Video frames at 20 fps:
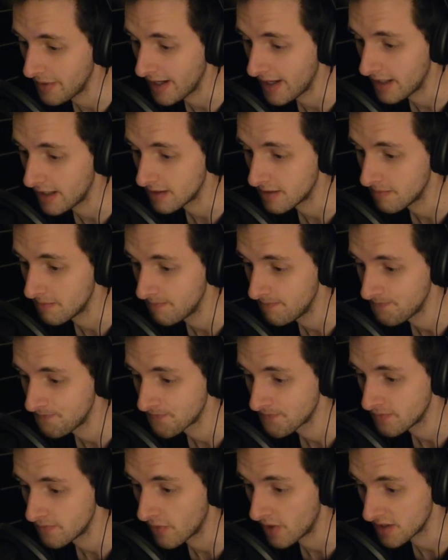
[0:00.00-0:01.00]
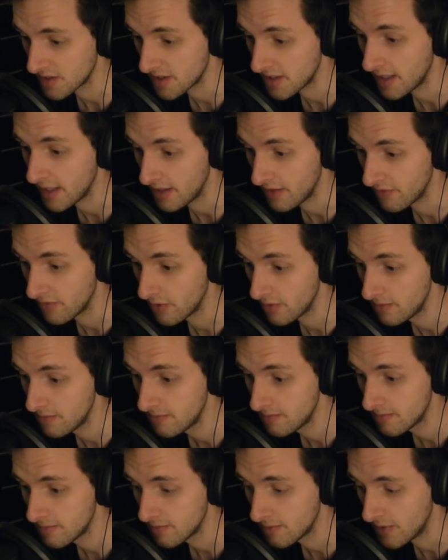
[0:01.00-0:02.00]
had Resident Evil,
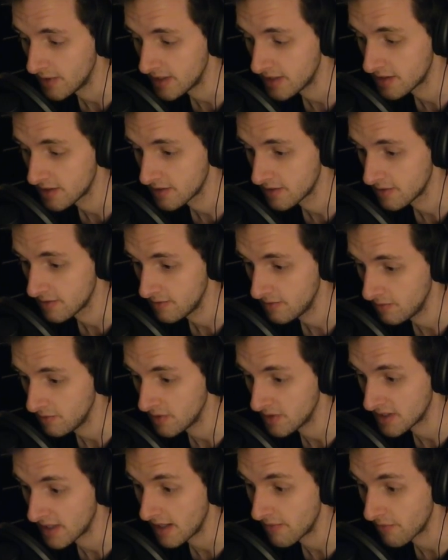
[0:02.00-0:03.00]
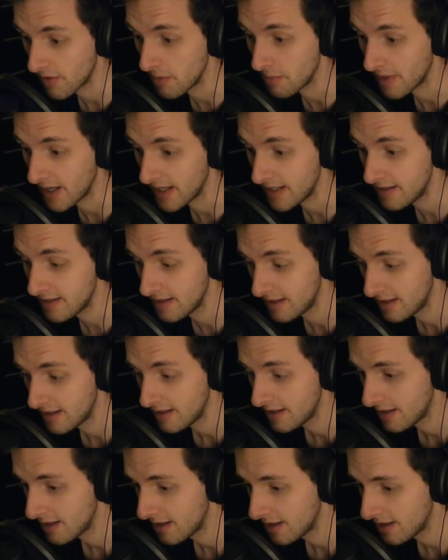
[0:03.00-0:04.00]
which was then remade.
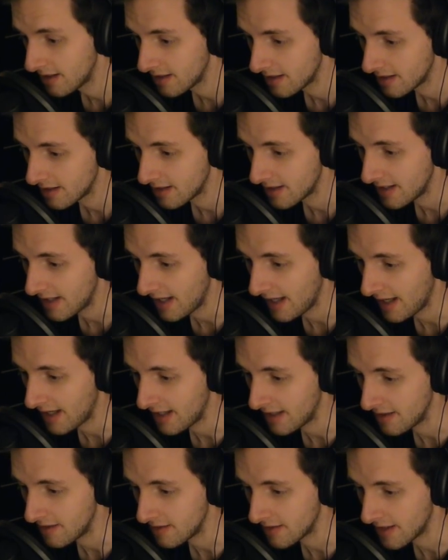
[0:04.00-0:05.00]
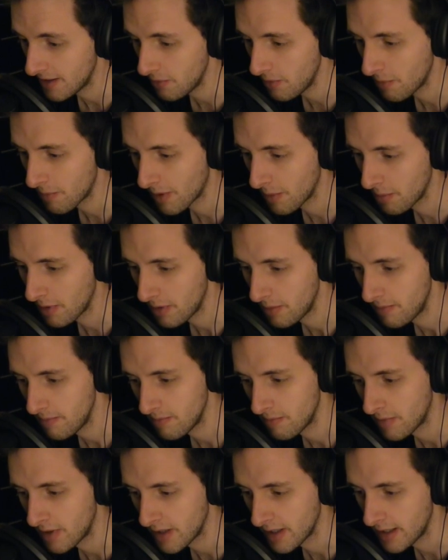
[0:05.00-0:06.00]
And they were probably
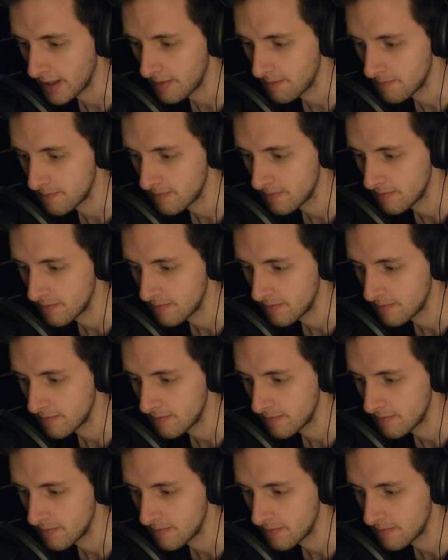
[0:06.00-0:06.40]
my